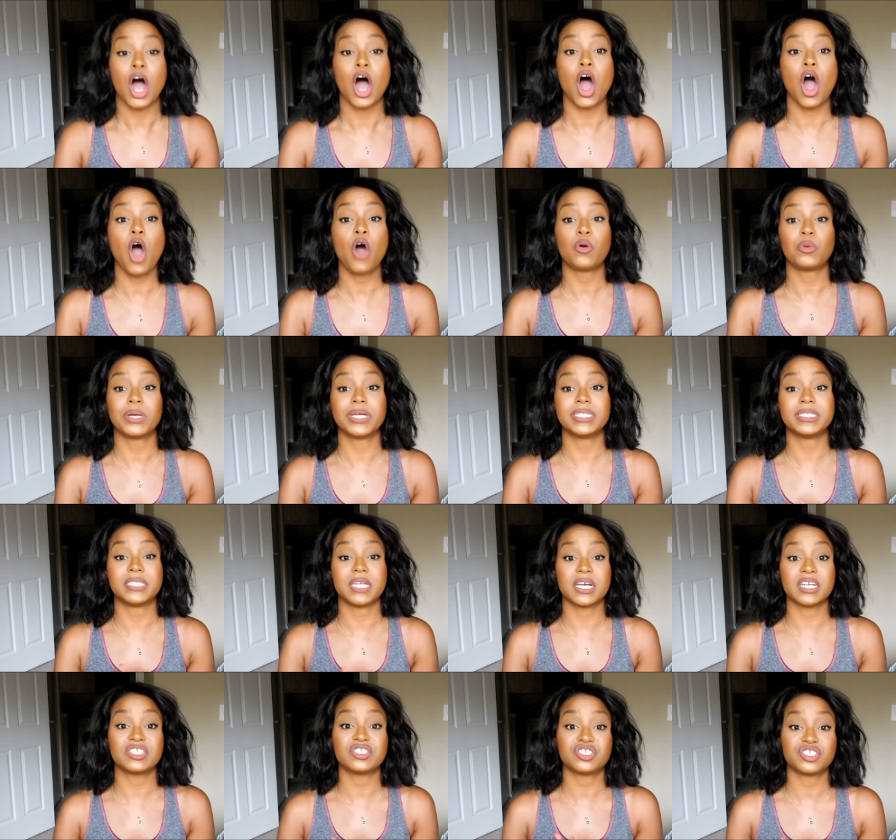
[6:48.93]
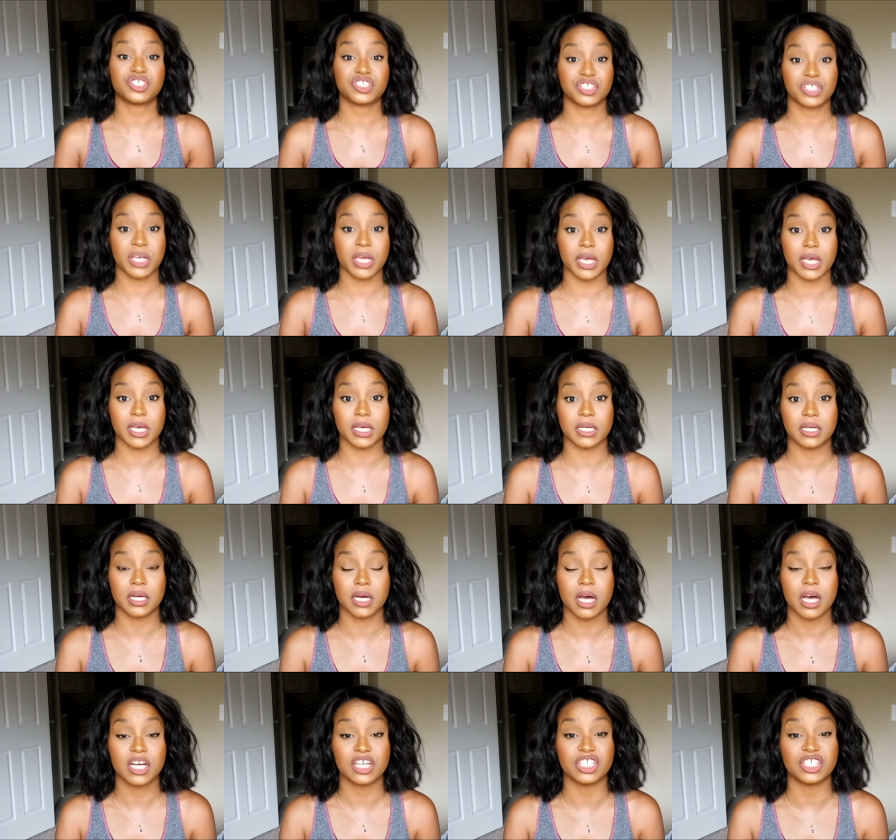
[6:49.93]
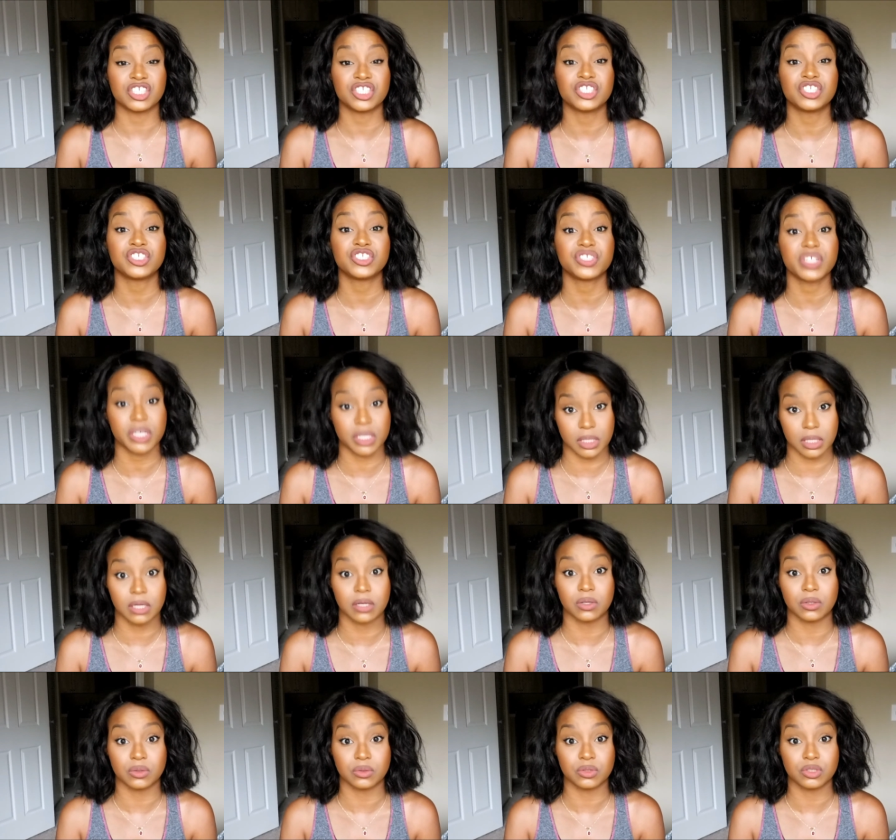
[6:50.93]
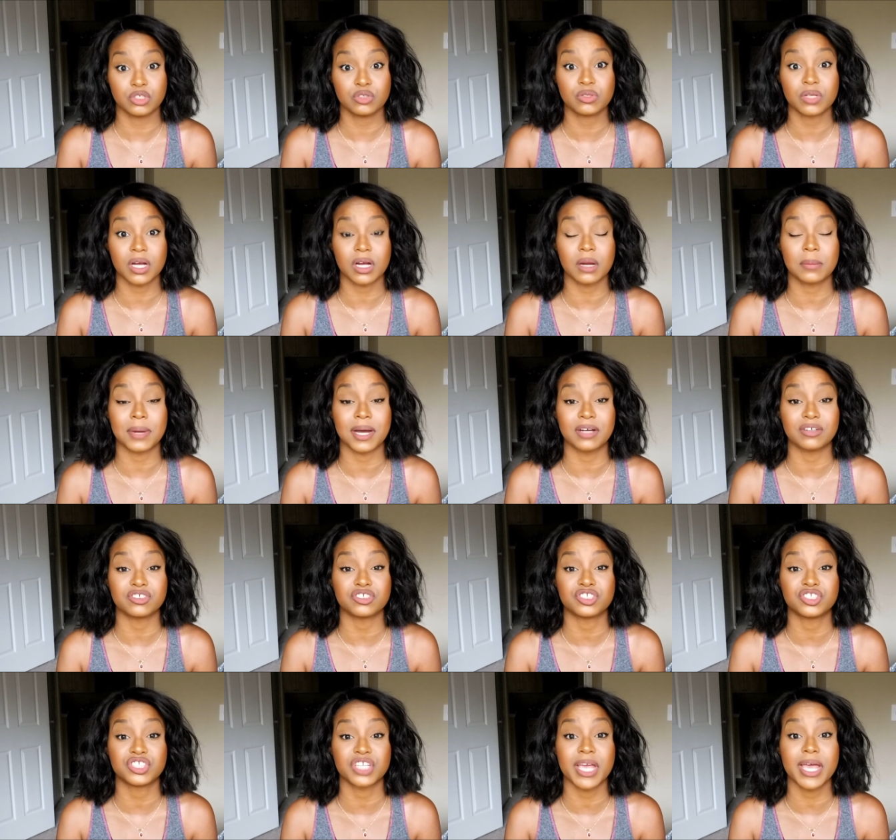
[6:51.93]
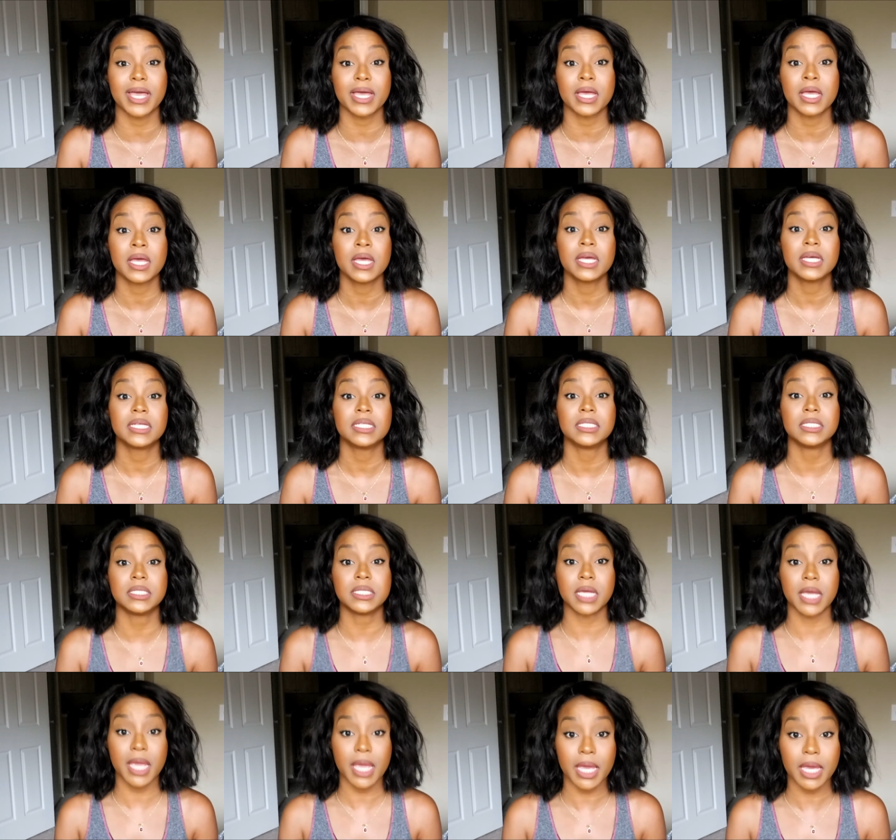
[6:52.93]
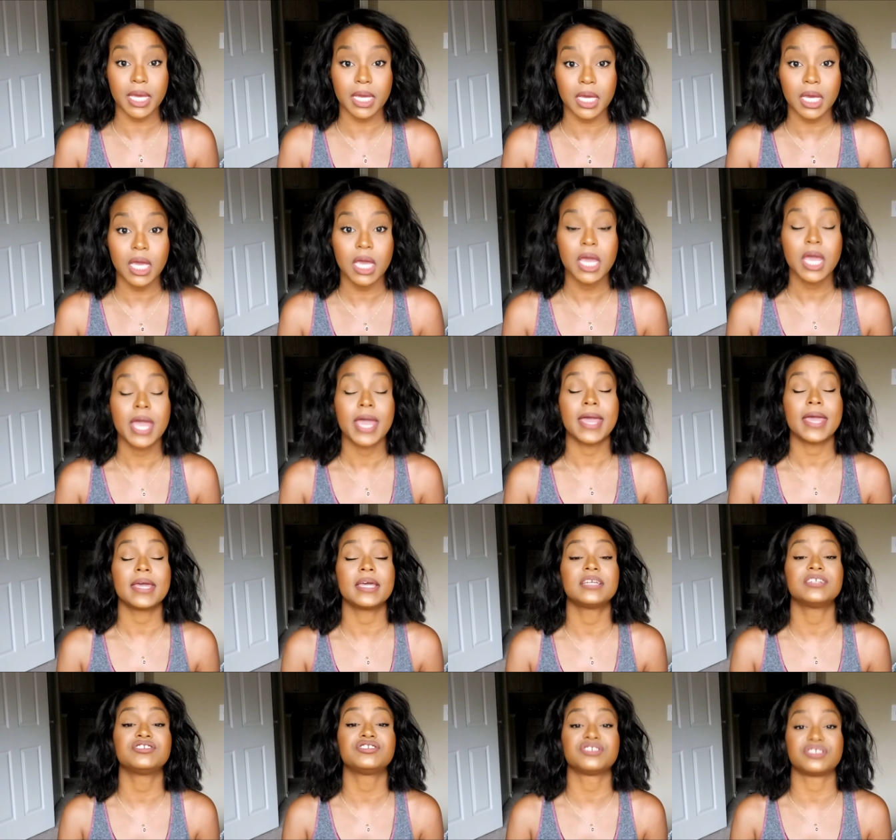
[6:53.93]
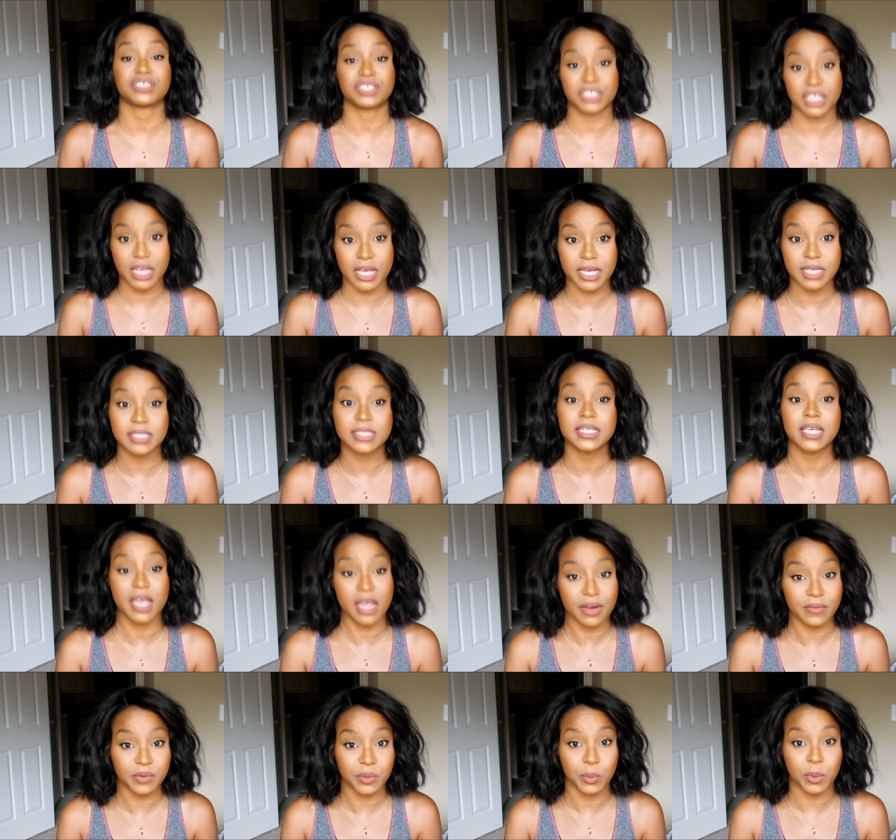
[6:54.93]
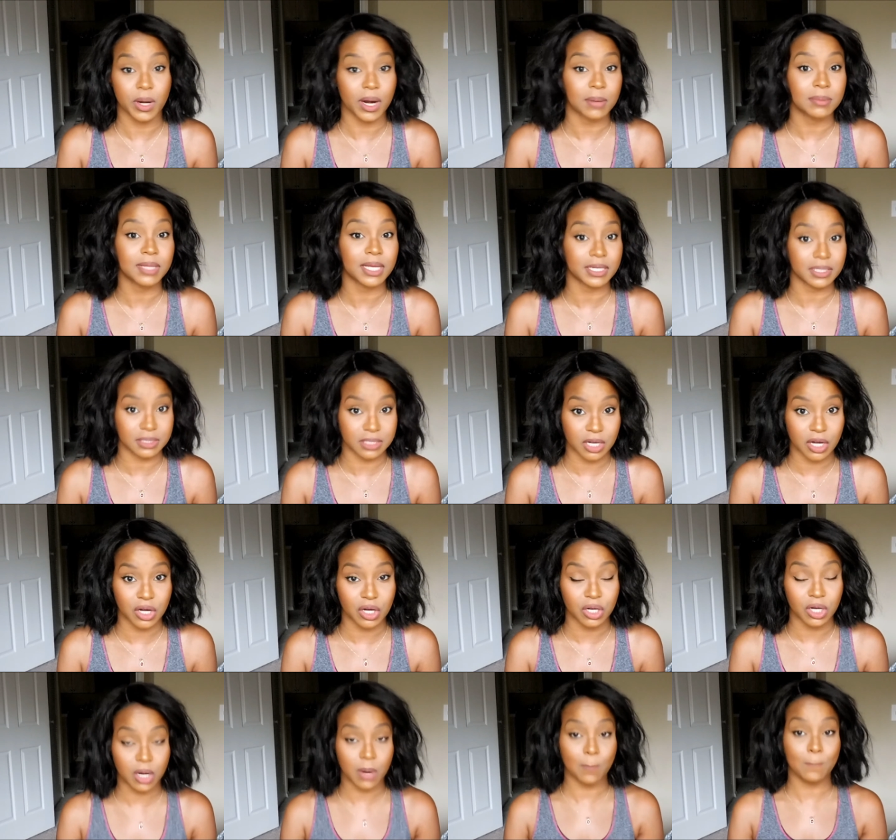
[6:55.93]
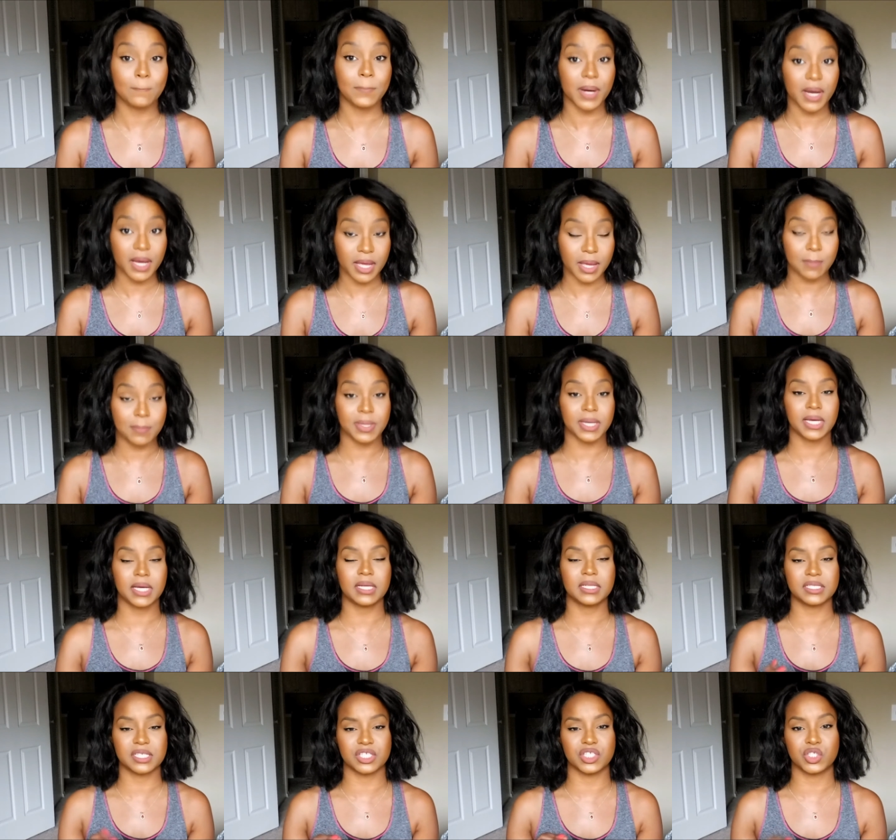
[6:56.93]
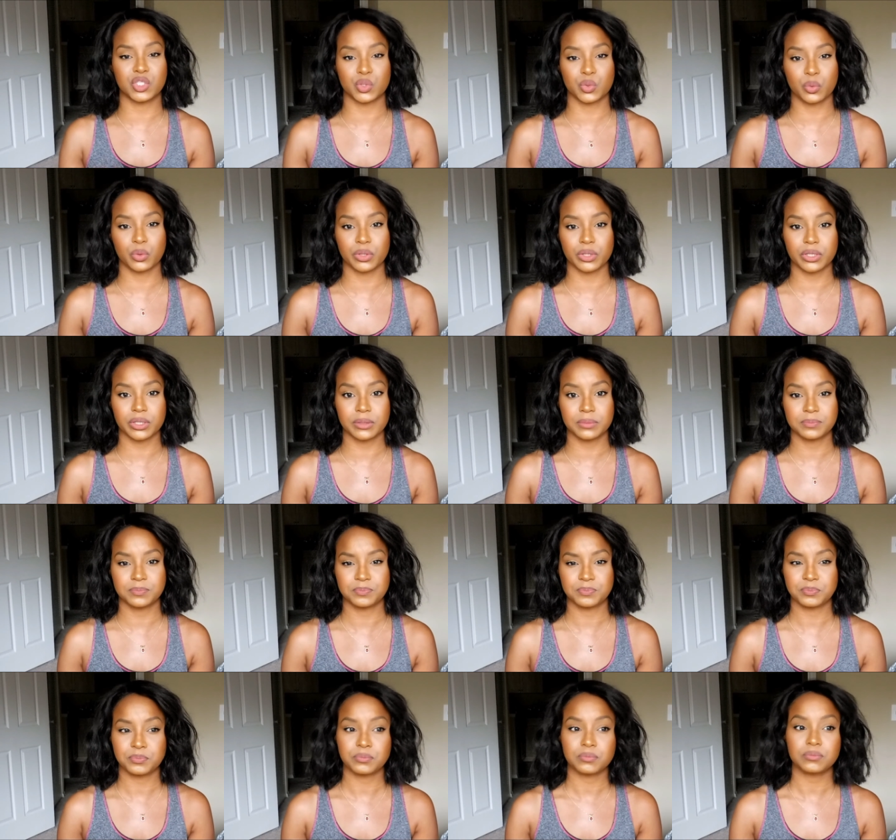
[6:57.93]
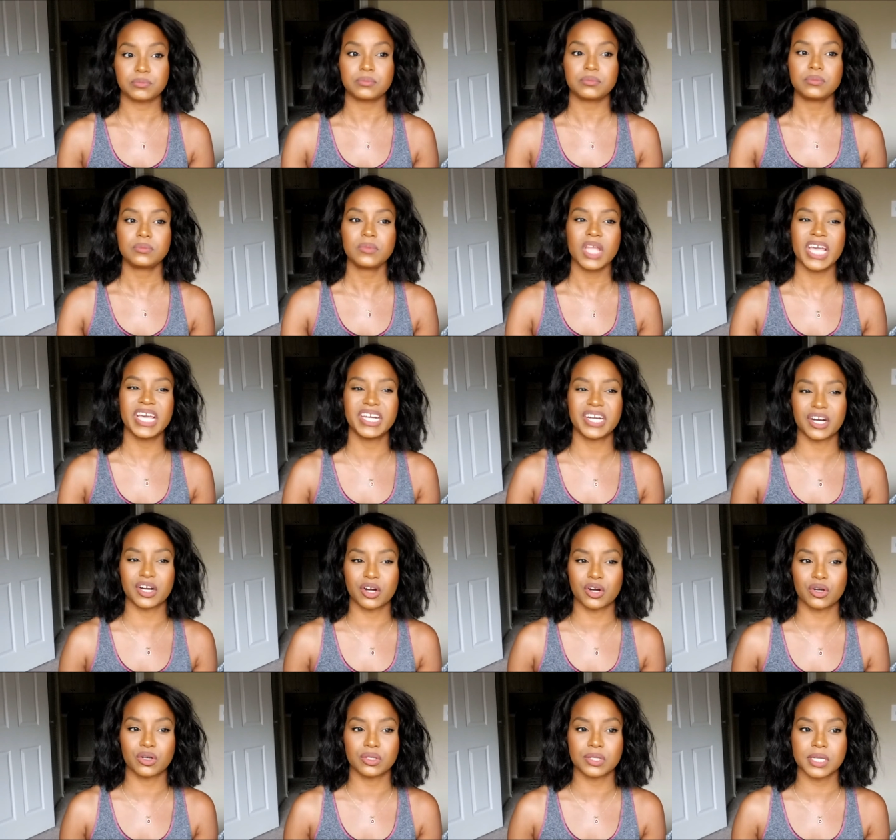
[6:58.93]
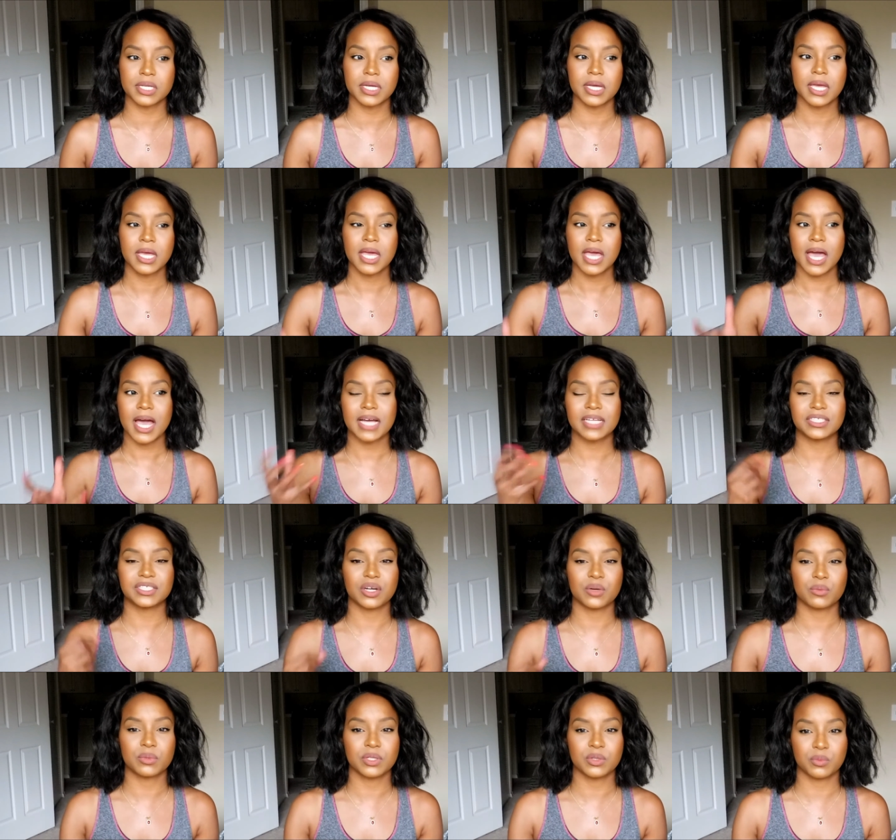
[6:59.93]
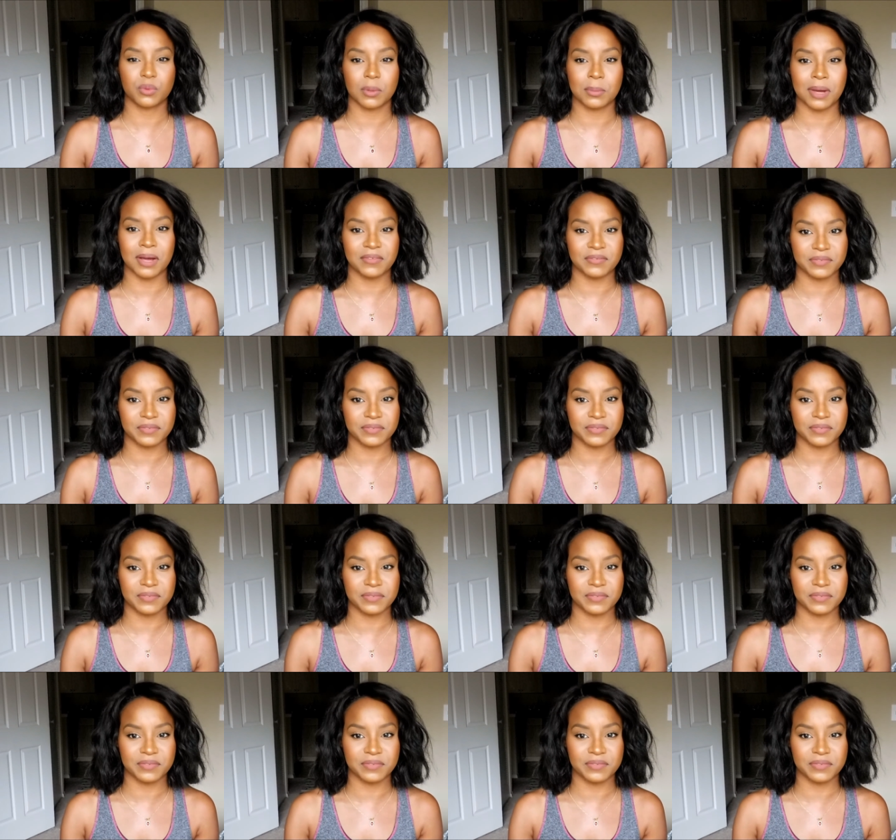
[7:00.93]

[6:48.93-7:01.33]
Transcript: Oh, it does shed a shitload. You talk about shedding, it sheds everywhere. I'm like a dog. But because it's shorter and I curled it, I don't really run my